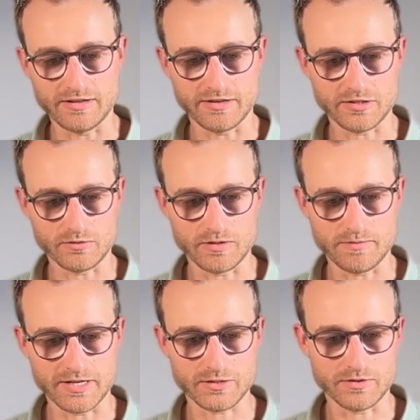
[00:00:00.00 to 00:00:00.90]
there, I don't want to
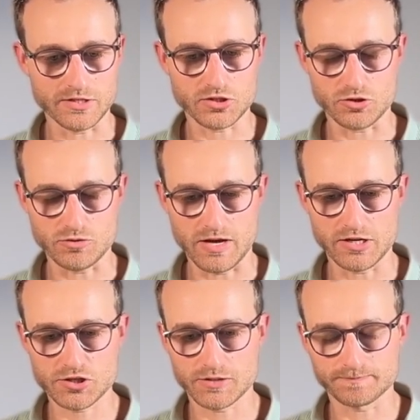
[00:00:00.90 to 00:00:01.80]
mess with it too
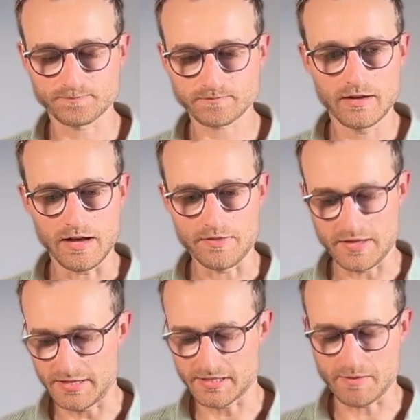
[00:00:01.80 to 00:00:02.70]
much. And then
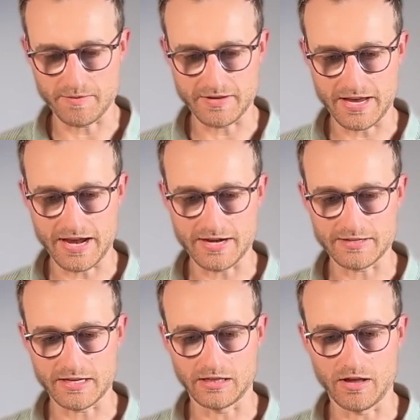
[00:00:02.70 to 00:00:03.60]
let's maybe add
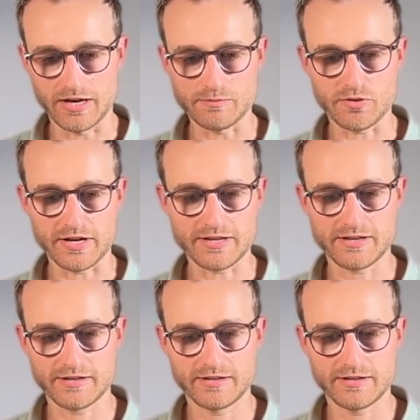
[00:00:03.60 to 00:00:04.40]
a line break